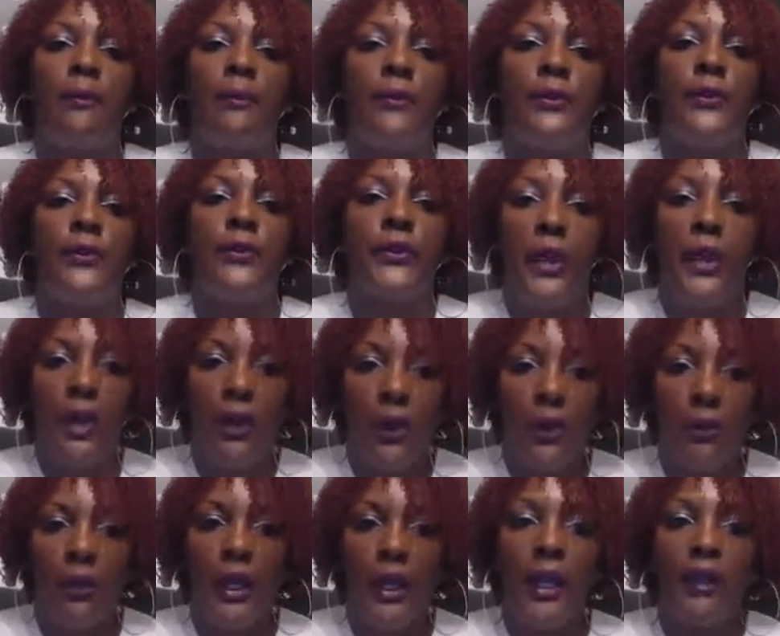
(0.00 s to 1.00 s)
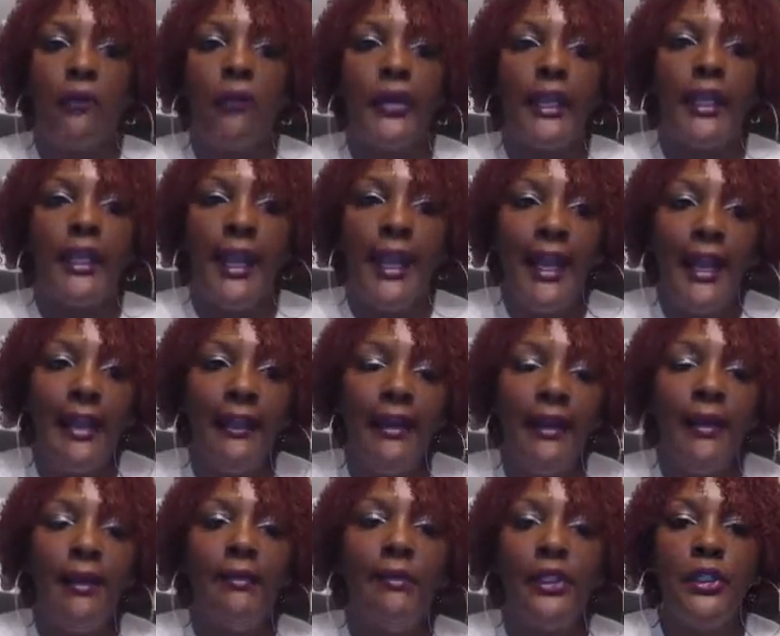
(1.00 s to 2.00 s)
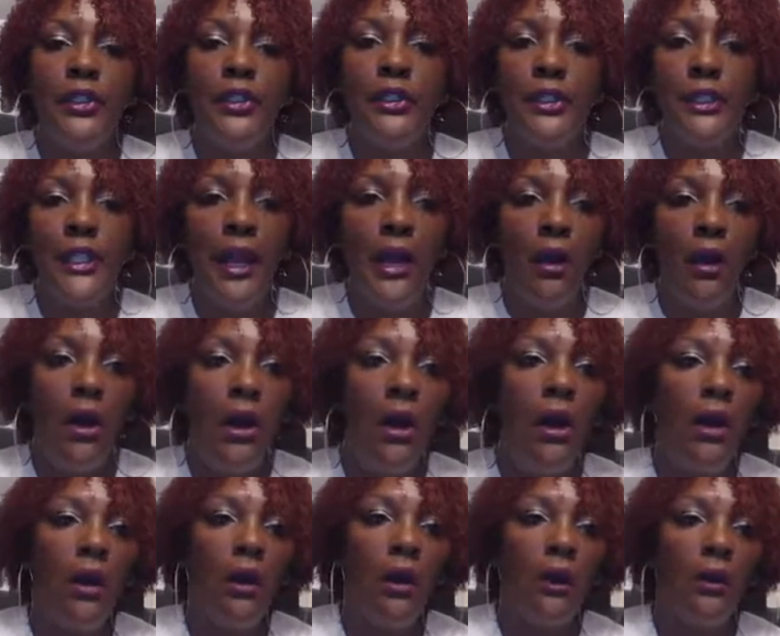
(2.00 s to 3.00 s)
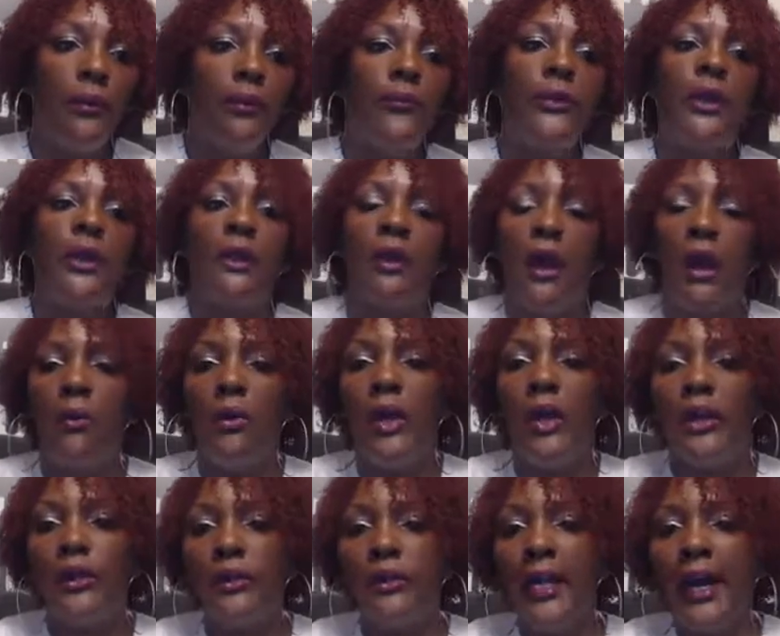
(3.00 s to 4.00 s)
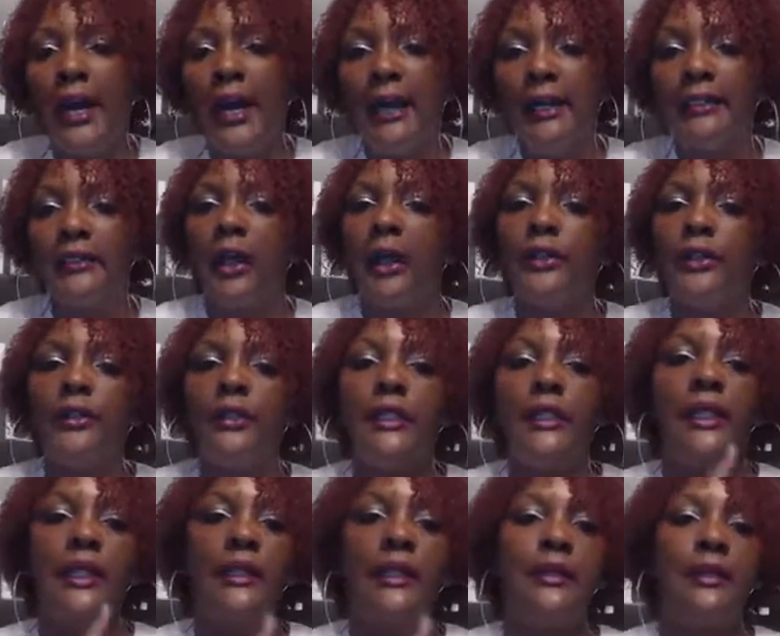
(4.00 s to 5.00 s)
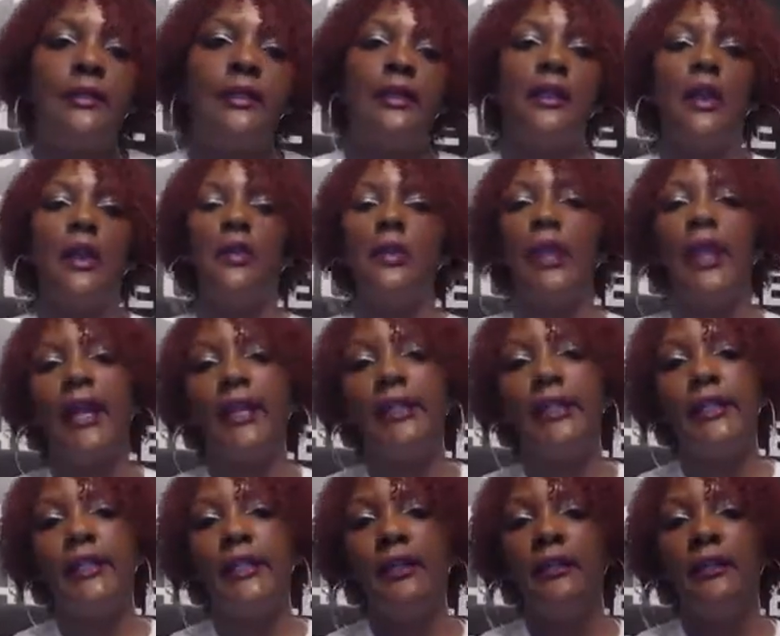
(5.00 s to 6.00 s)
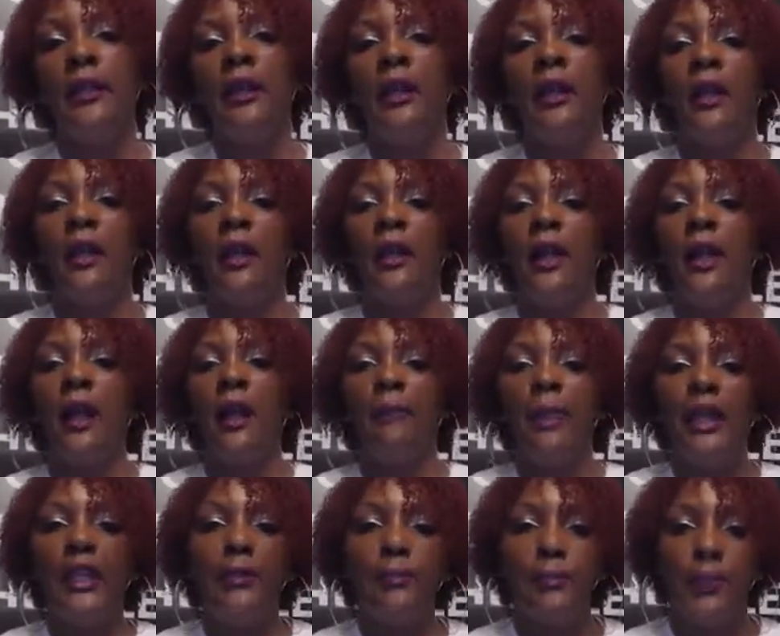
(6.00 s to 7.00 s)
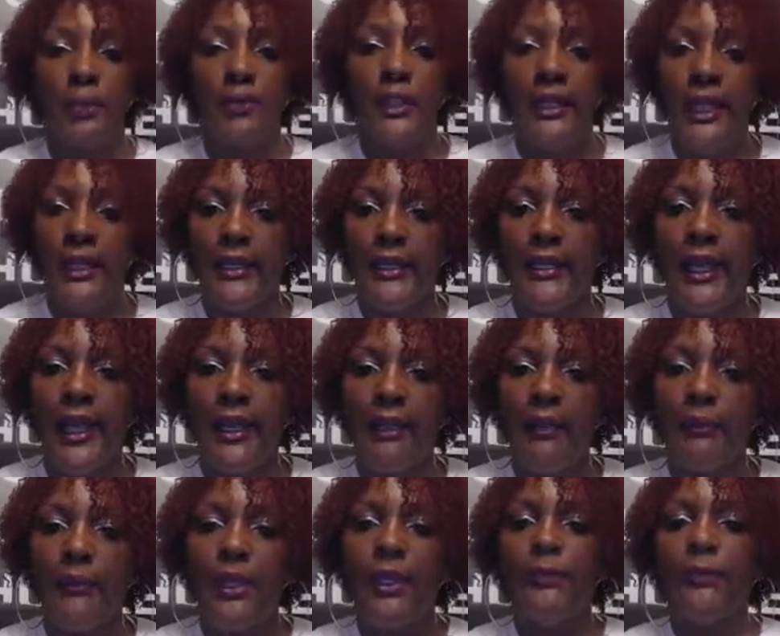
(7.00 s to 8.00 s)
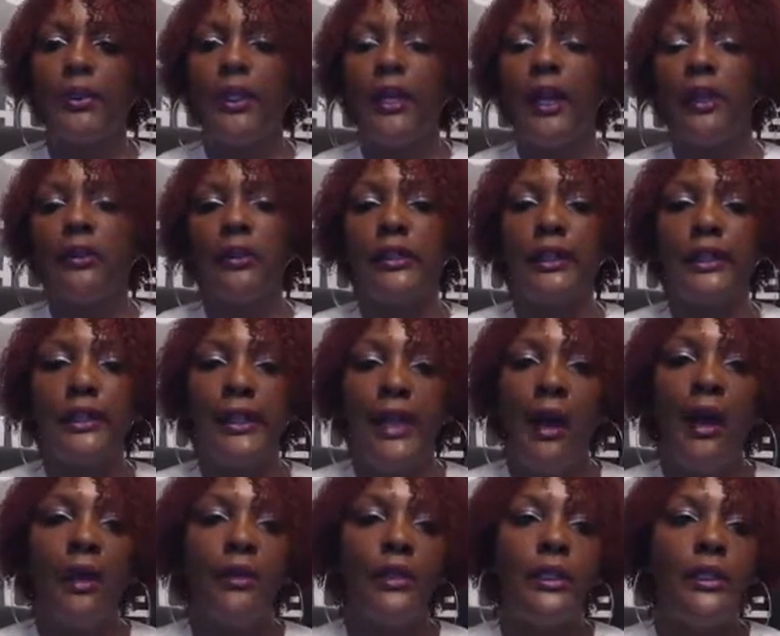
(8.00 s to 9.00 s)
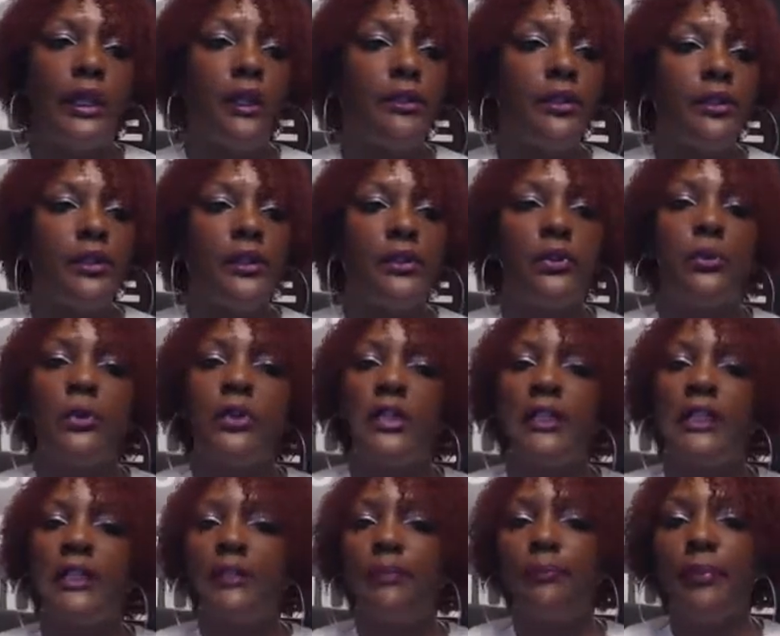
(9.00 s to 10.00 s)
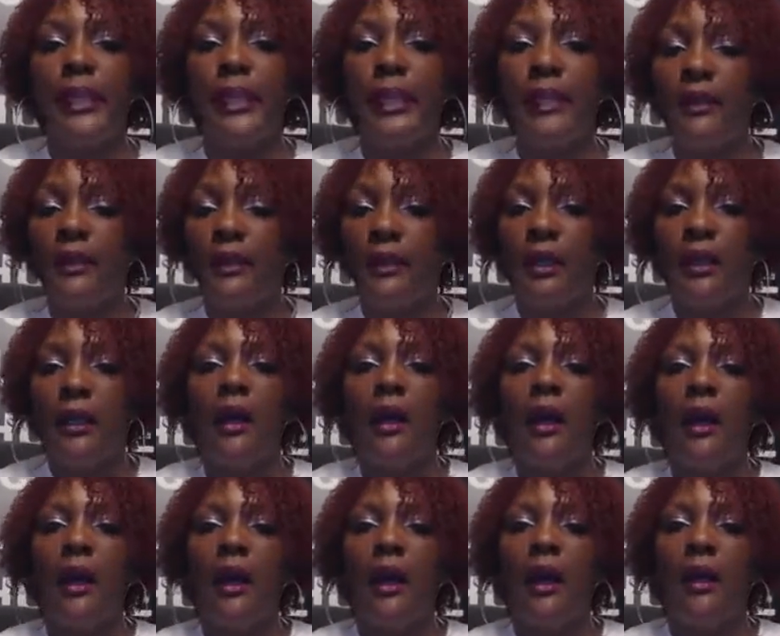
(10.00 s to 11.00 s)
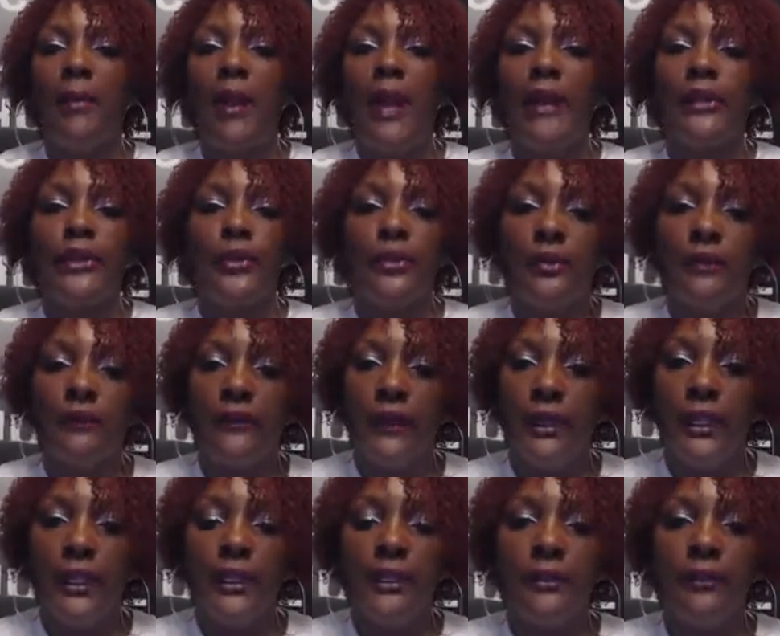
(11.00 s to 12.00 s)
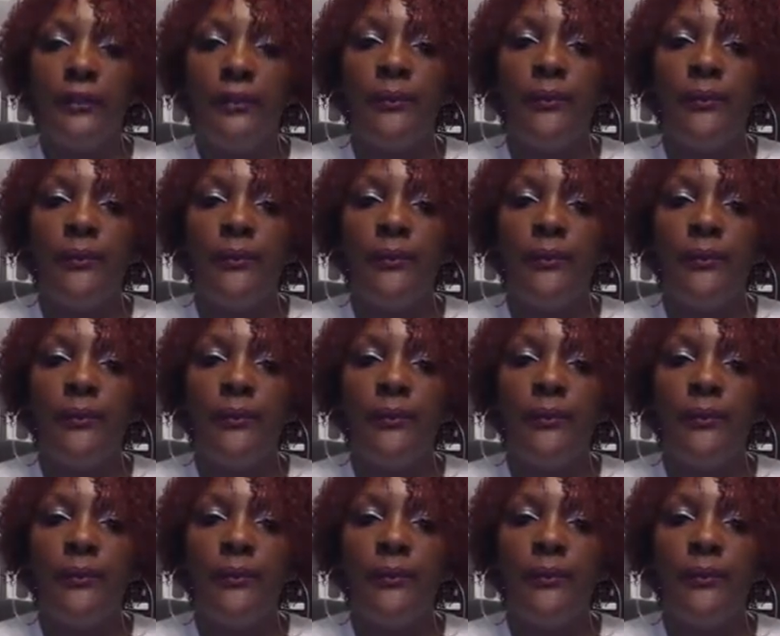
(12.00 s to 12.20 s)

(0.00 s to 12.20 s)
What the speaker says: So if we can't come to your town hall, I want you guys, all you need is a location and people, dedicated people that will get out, tell their stories, speak at your event.